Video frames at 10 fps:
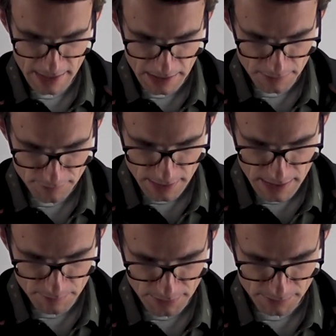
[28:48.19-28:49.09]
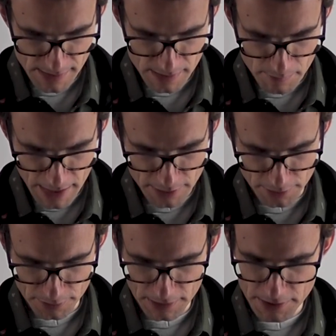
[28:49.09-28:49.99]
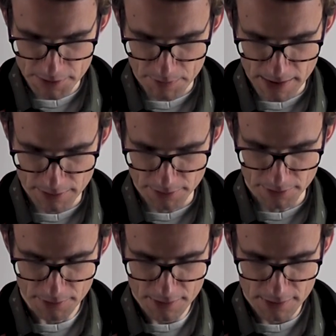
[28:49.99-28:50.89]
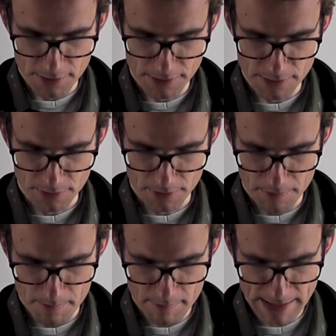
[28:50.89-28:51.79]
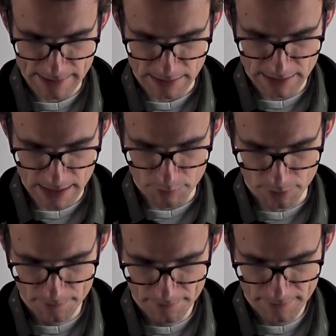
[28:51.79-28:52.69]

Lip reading: And if you're in between the binodal and the spinodal, you're metastable.